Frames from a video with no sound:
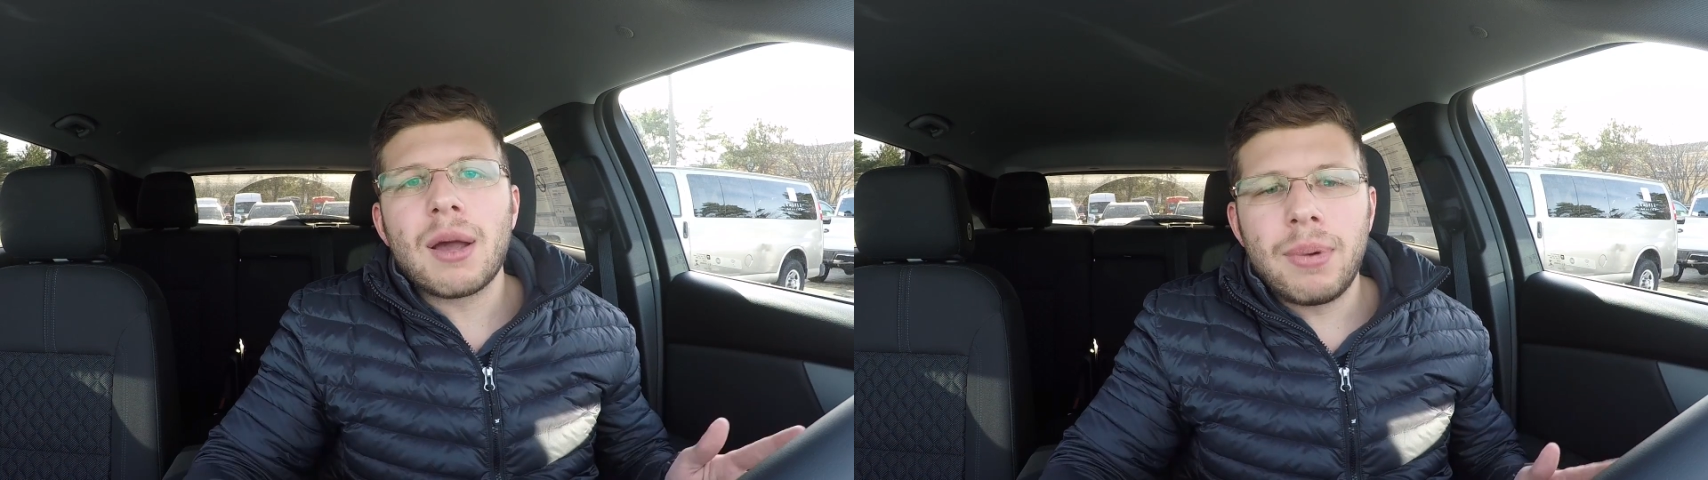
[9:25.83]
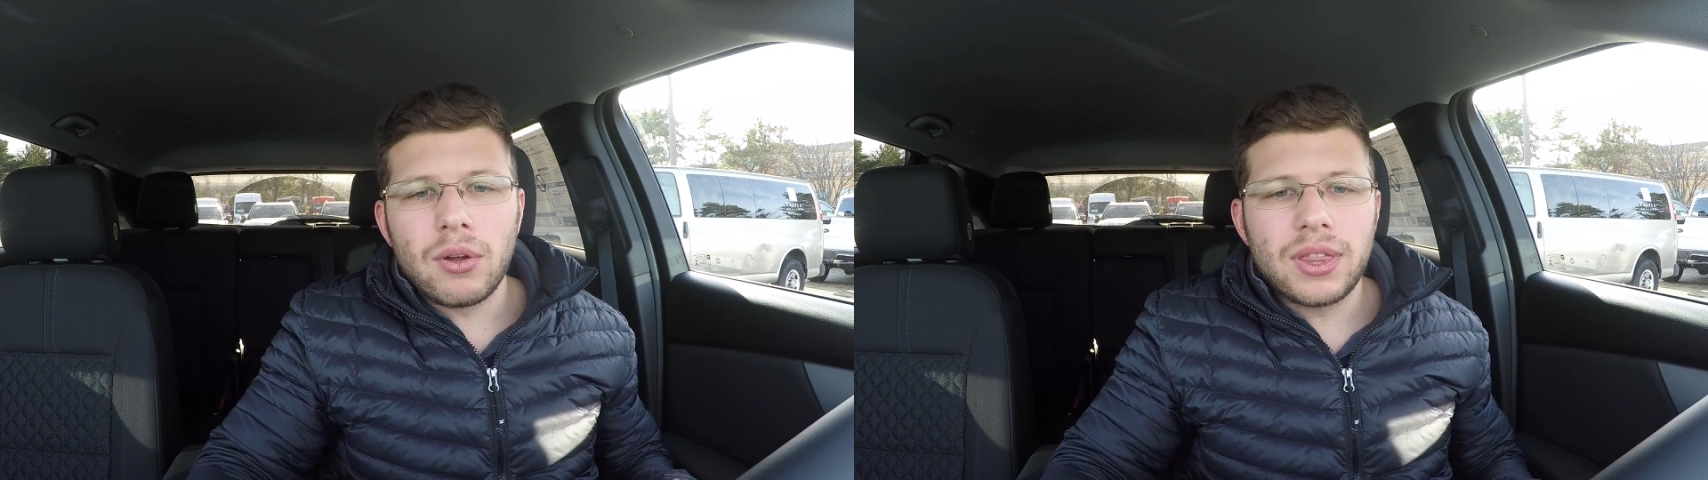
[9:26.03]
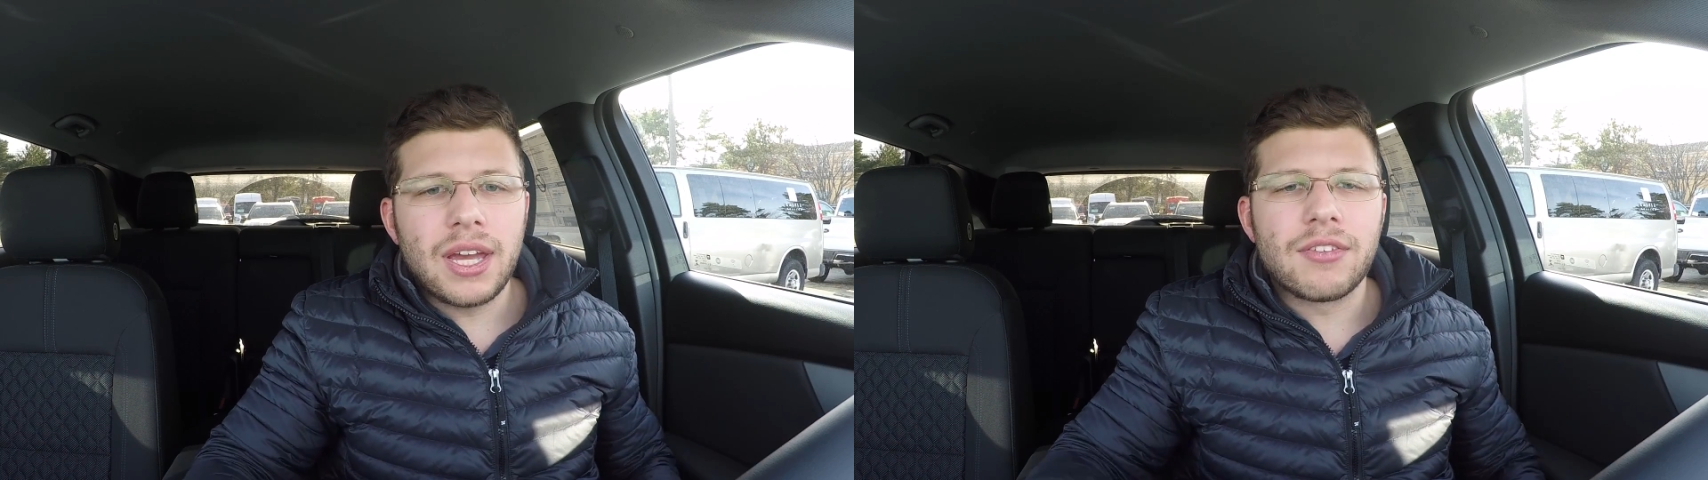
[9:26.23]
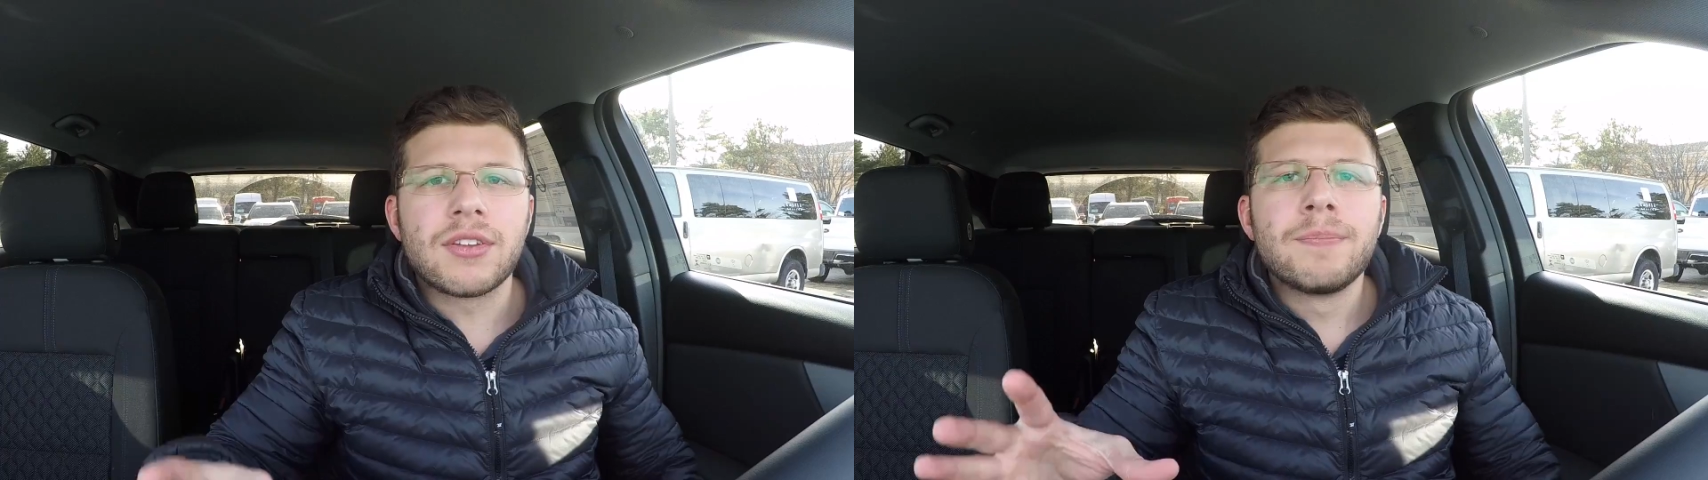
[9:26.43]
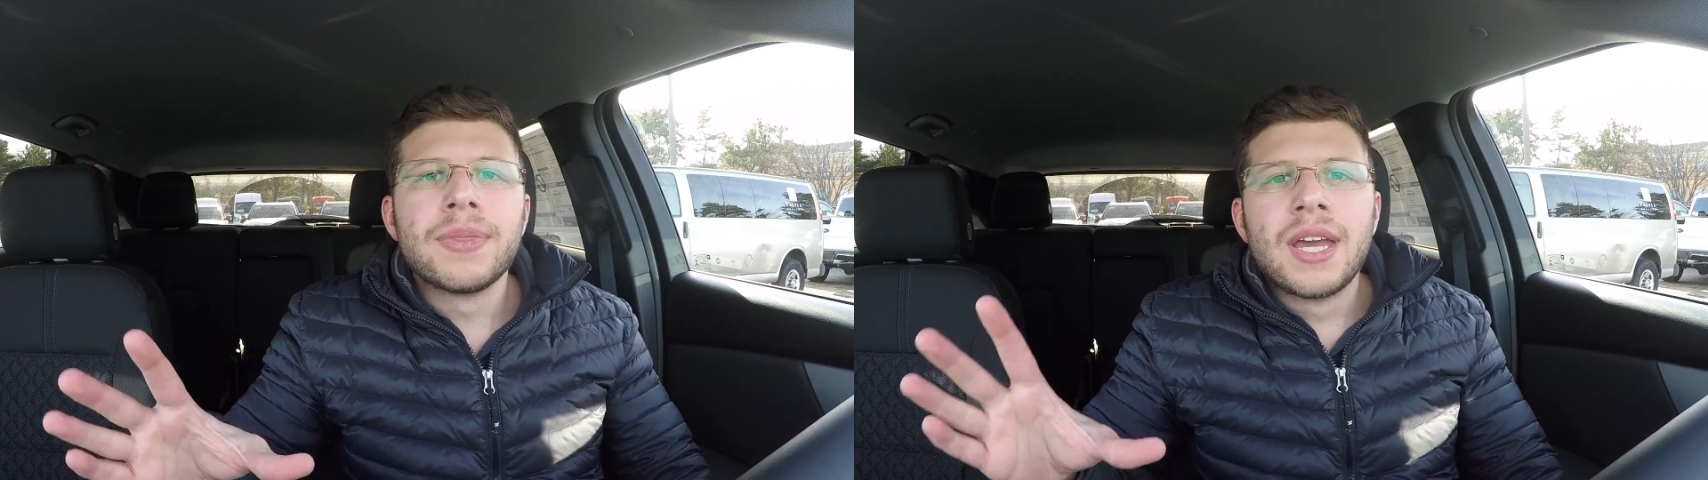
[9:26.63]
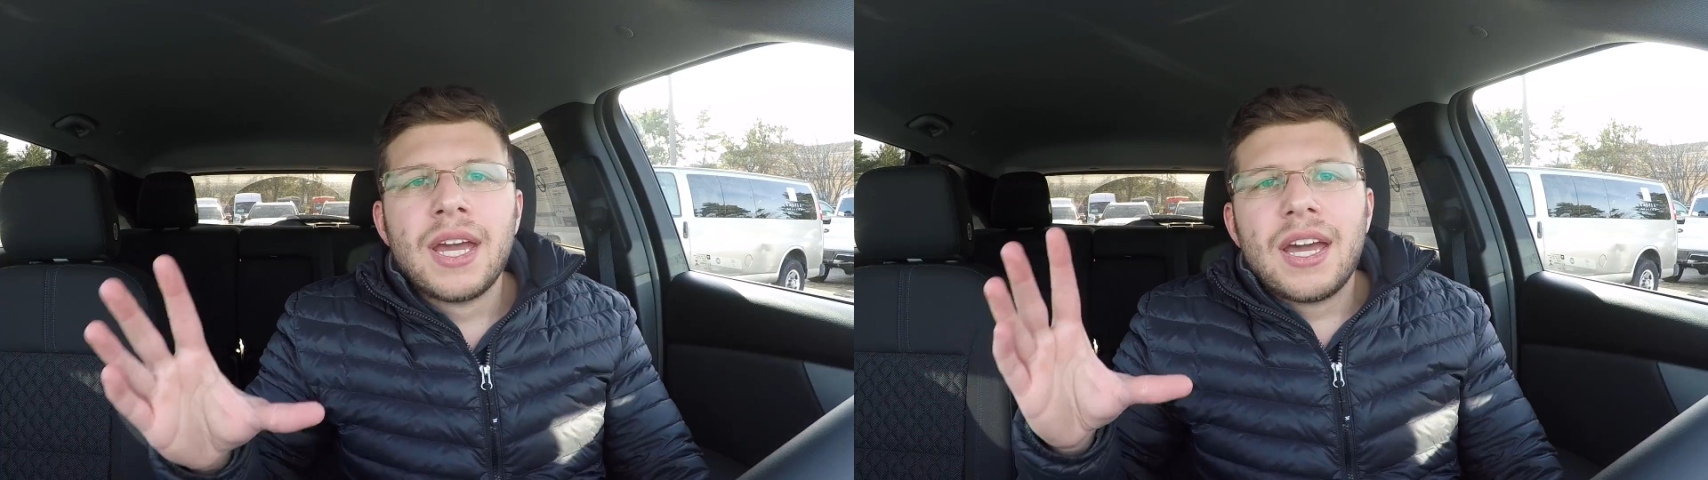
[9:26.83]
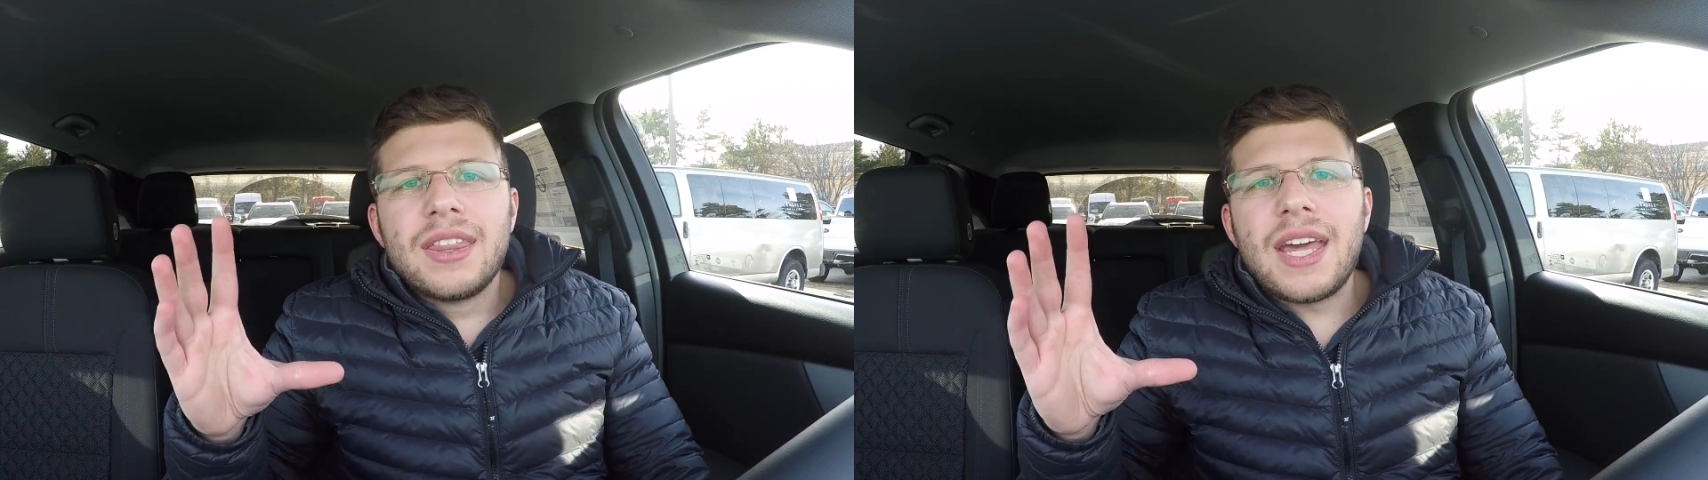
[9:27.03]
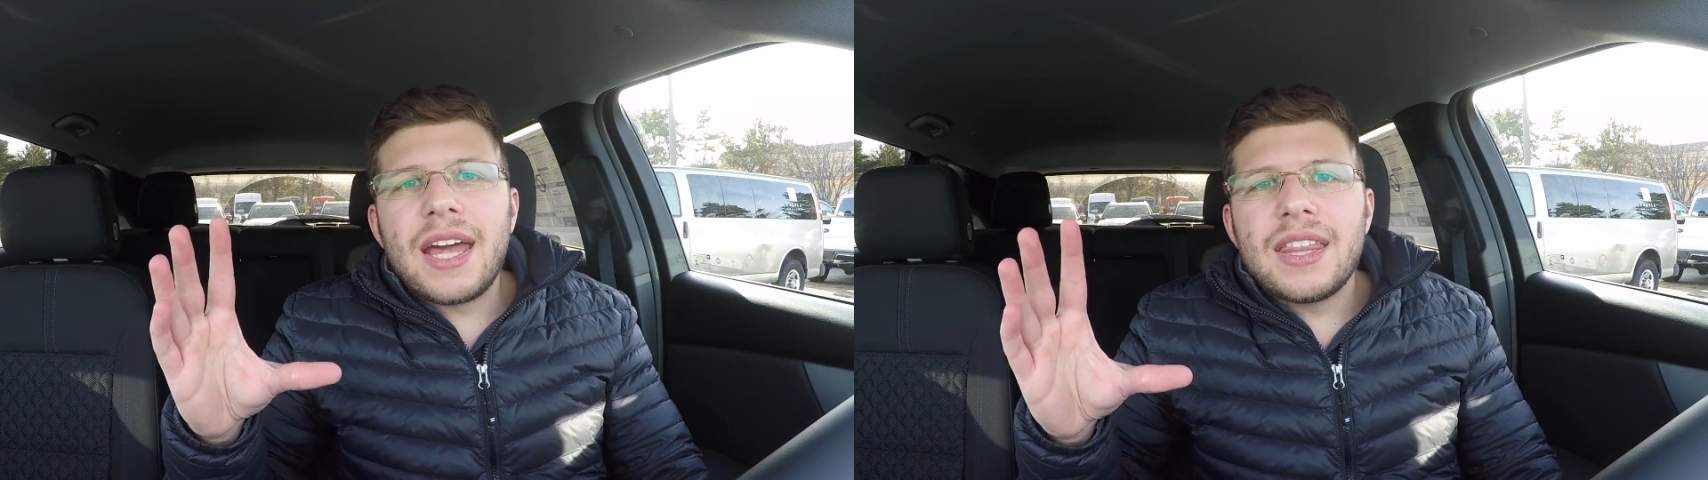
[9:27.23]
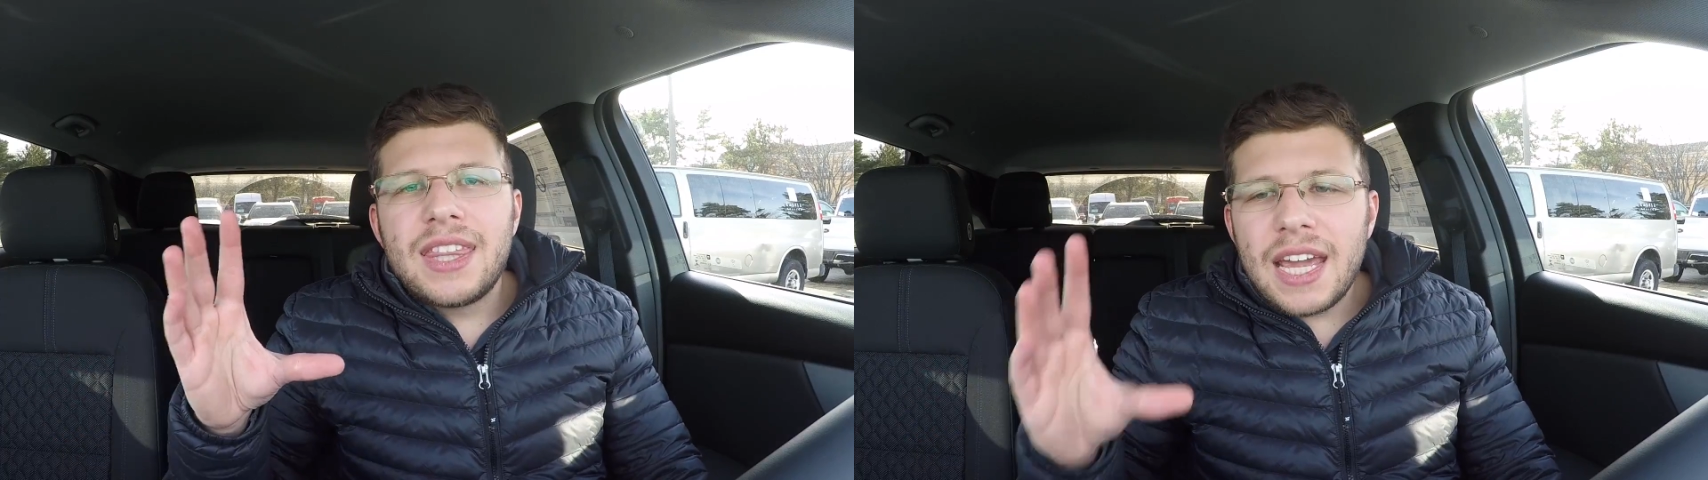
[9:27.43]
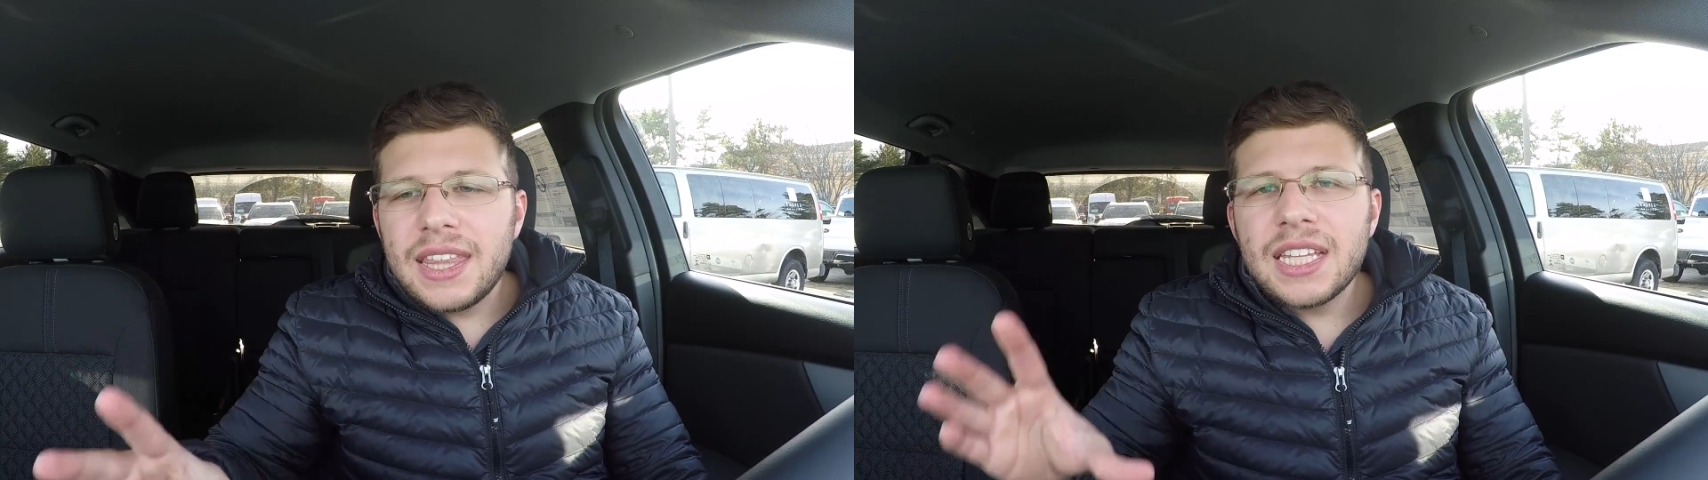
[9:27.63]
about this, that
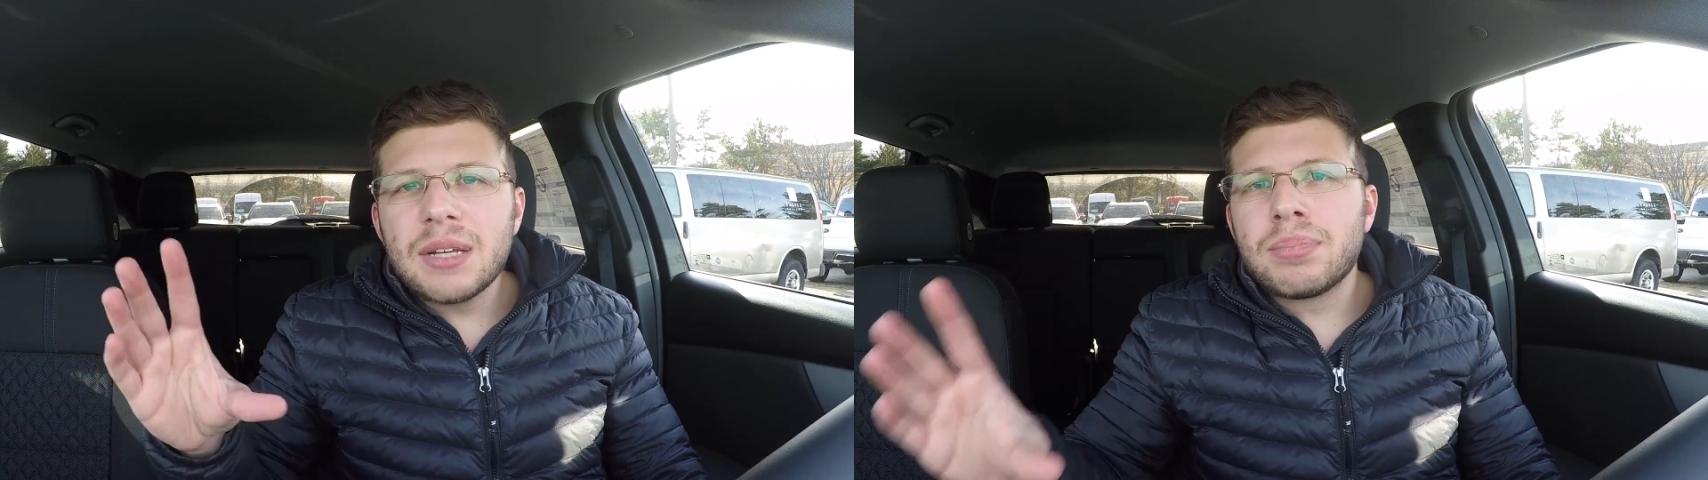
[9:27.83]
they think the